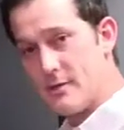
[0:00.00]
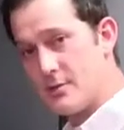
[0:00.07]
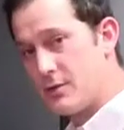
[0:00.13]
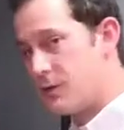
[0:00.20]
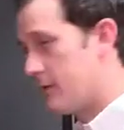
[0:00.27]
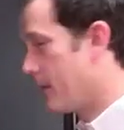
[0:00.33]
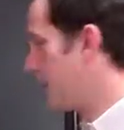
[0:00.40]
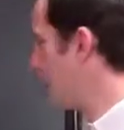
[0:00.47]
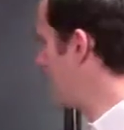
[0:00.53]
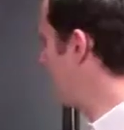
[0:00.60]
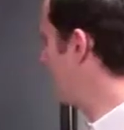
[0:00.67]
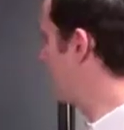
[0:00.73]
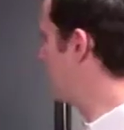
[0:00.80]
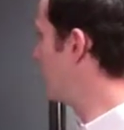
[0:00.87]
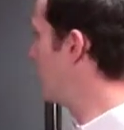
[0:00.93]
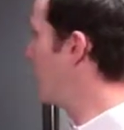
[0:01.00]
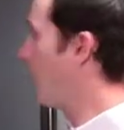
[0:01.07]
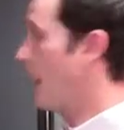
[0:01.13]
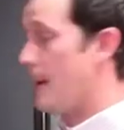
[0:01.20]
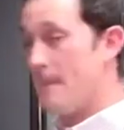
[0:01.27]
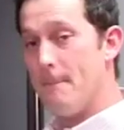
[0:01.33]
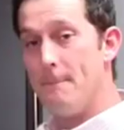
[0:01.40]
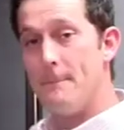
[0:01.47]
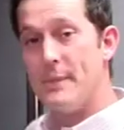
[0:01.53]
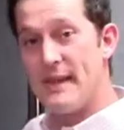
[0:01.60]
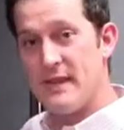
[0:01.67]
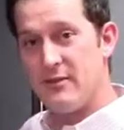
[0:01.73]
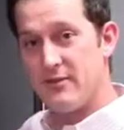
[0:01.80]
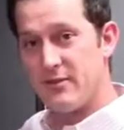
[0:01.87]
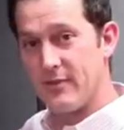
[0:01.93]
or 208 input
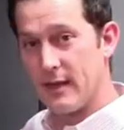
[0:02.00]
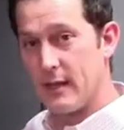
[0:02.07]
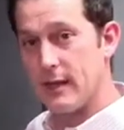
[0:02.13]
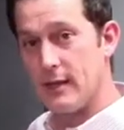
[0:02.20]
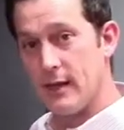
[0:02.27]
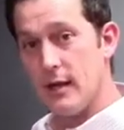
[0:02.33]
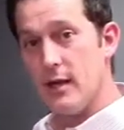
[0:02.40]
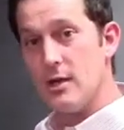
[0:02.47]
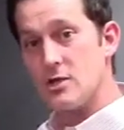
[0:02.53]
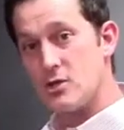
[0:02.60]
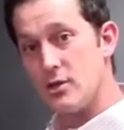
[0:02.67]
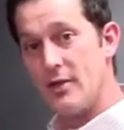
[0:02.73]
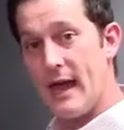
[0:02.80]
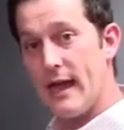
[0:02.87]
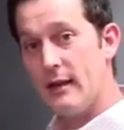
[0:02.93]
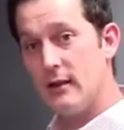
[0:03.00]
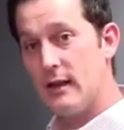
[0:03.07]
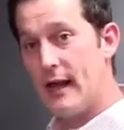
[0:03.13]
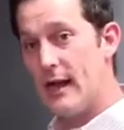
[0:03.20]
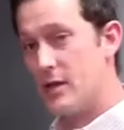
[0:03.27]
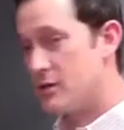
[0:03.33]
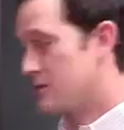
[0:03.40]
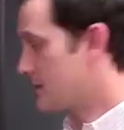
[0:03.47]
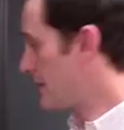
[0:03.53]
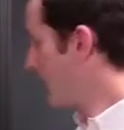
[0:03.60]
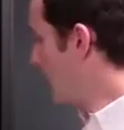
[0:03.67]
B feed. So that allows